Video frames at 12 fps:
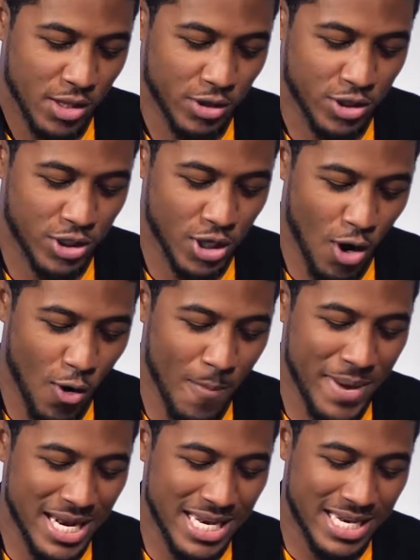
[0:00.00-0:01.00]
So
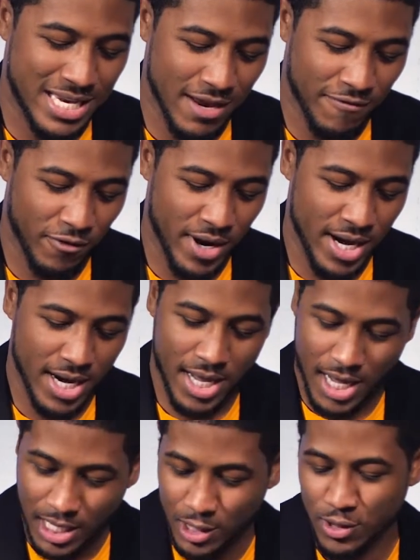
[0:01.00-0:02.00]
many different
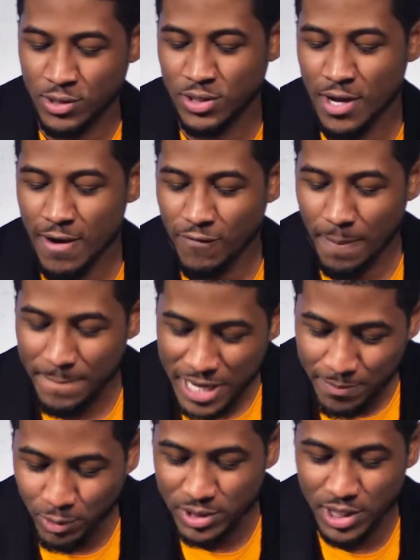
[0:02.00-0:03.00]
colors for
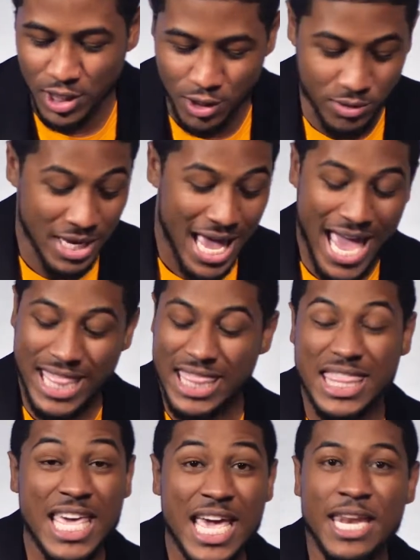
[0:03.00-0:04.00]
people to use. And
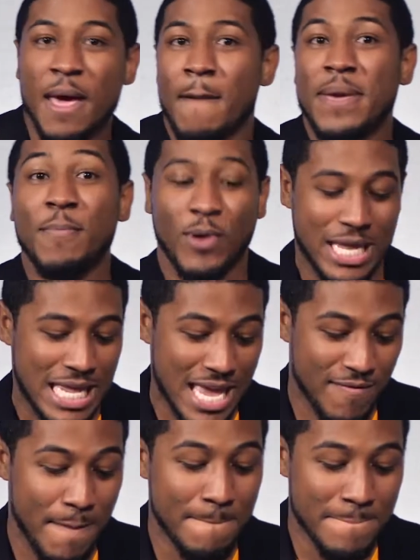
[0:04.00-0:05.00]
then people can
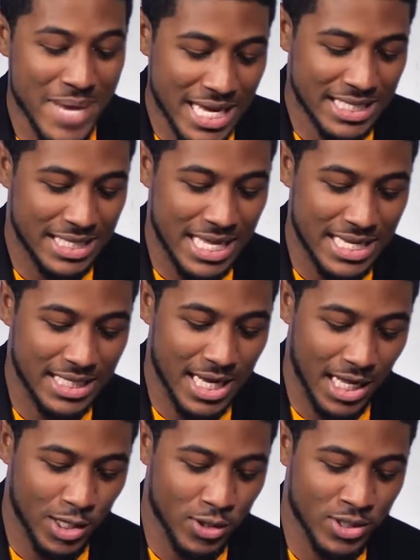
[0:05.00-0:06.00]
even mix these
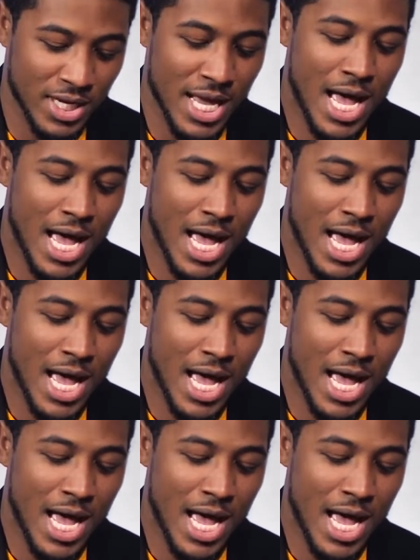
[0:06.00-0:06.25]
colors